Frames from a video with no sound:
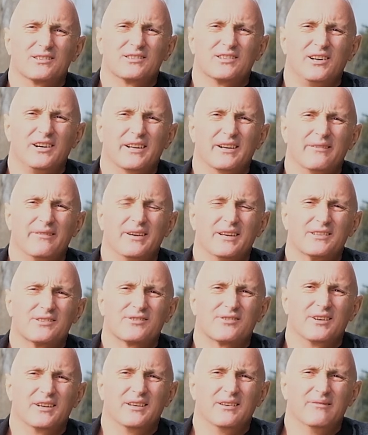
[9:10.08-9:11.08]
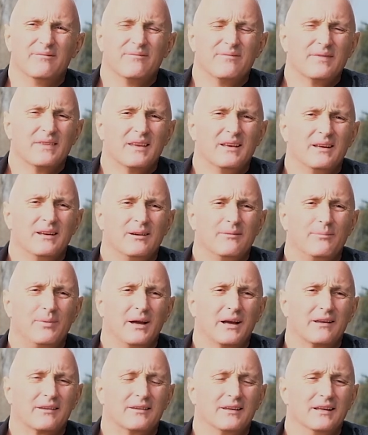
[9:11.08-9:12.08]
side of history
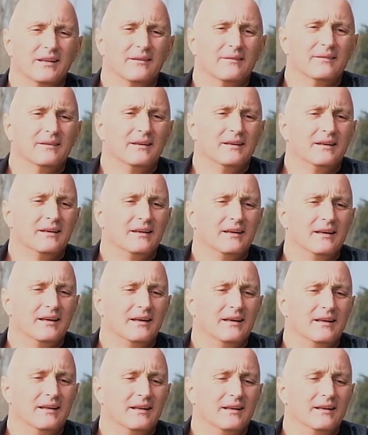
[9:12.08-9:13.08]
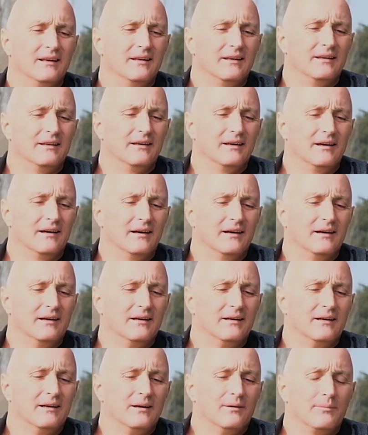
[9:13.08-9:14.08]
back then, and
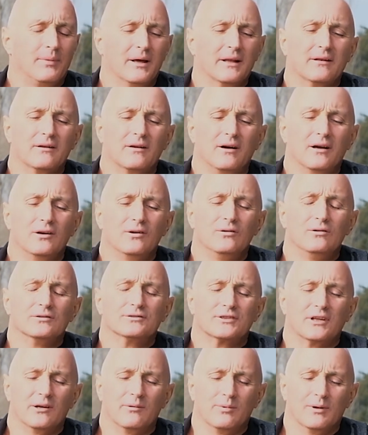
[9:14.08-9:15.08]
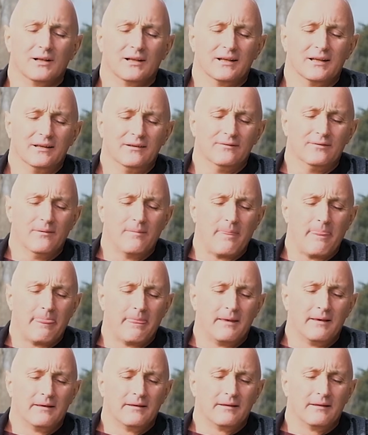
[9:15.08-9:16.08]
but I also believe
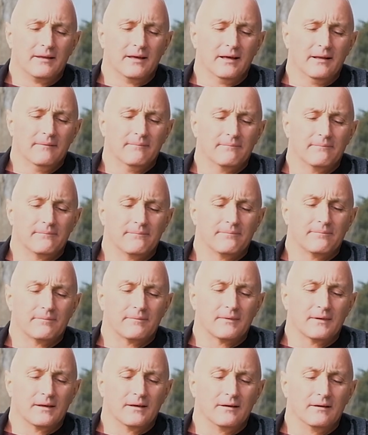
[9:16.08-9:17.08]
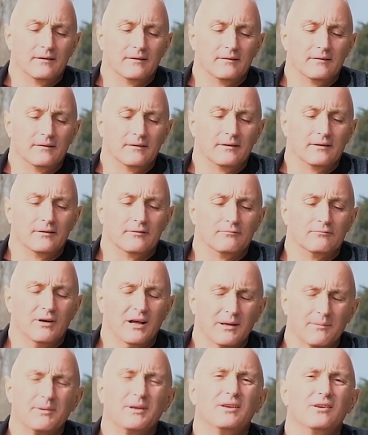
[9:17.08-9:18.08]
that the
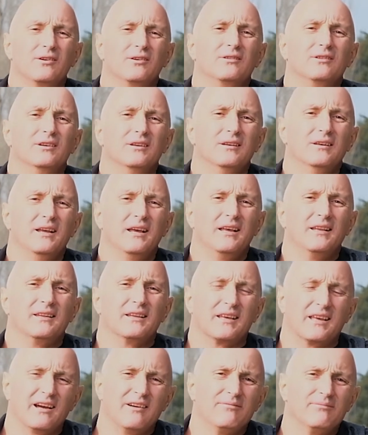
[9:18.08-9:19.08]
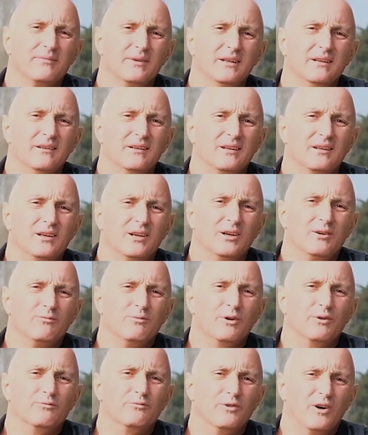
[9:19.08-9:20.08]
rugby union and the government
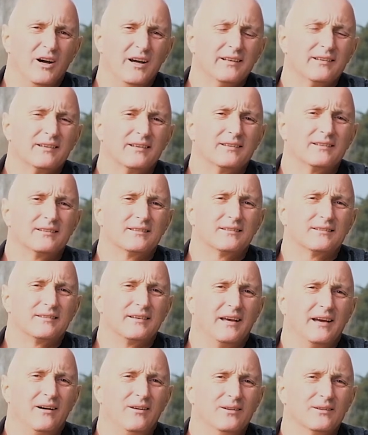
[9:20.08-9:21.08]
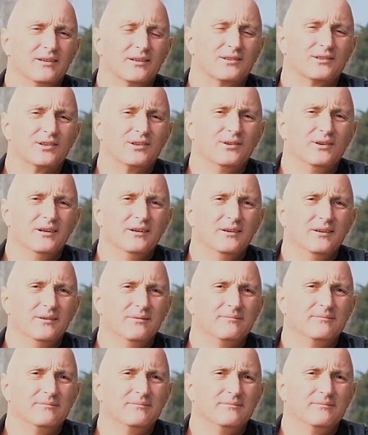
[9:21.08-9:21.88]
were right to hold the tour,